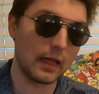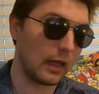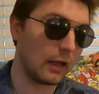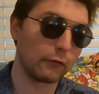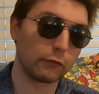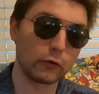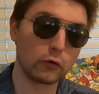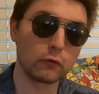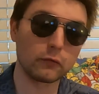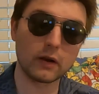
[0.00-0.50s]

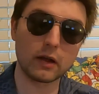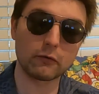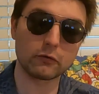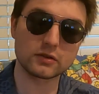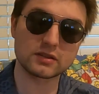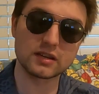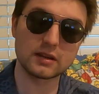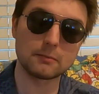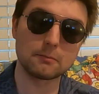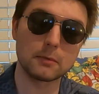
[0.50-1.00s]
If you've never
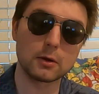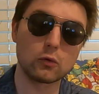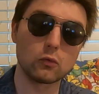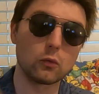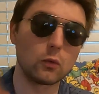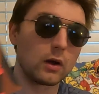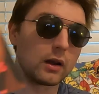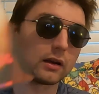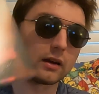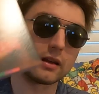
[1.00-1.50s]
seen
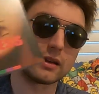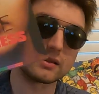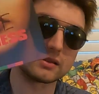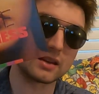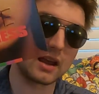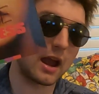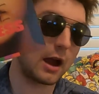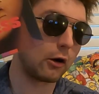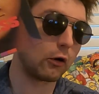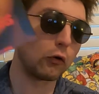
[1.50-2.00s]
Mute
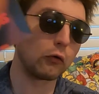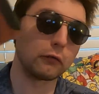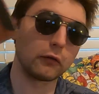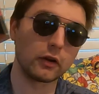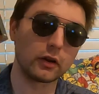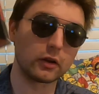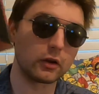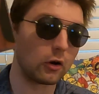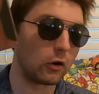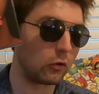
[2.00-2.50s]
Witness, Arrow
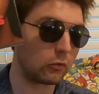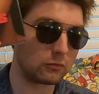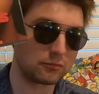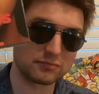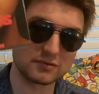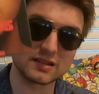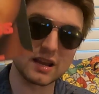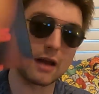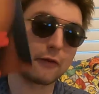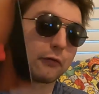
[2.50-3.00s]
Video,
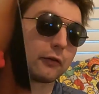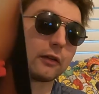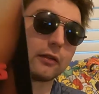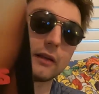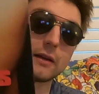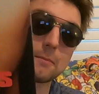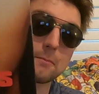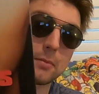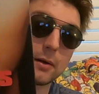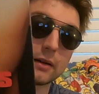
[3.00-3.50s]

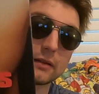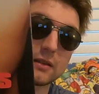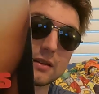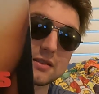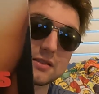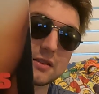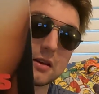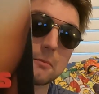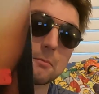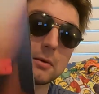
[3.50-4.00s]
definitely pick
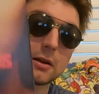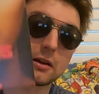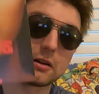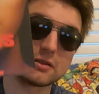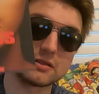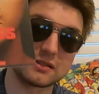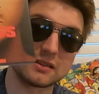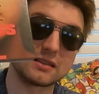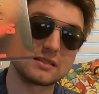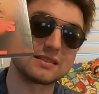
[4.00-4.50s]
this up,
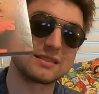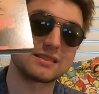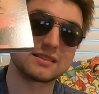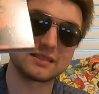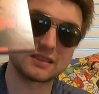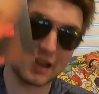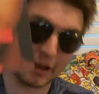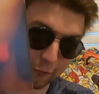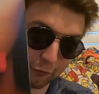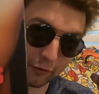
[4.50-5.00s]
because this is
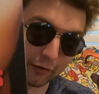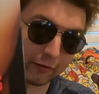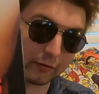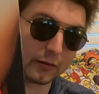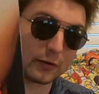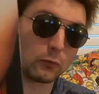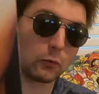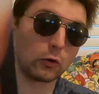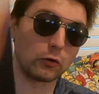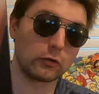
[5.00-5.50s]

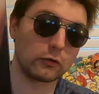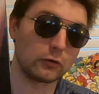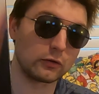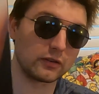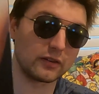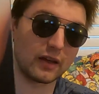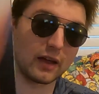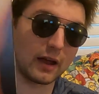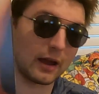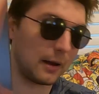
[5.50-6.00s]
definitely worth your
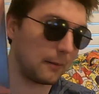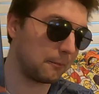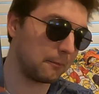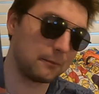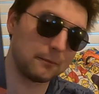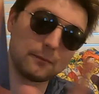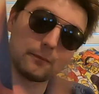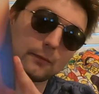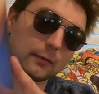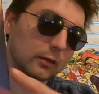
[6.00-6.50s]
time.
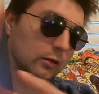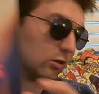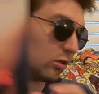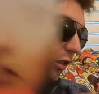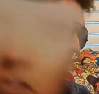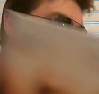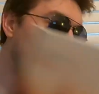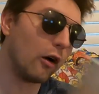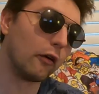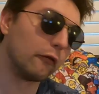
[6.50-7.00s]

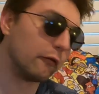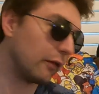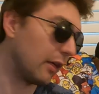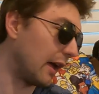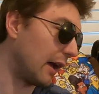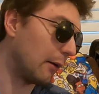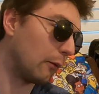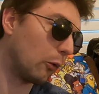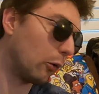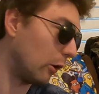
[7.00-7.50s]
Love
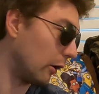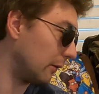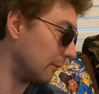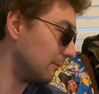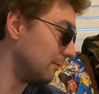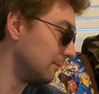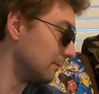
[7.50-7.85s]
that one.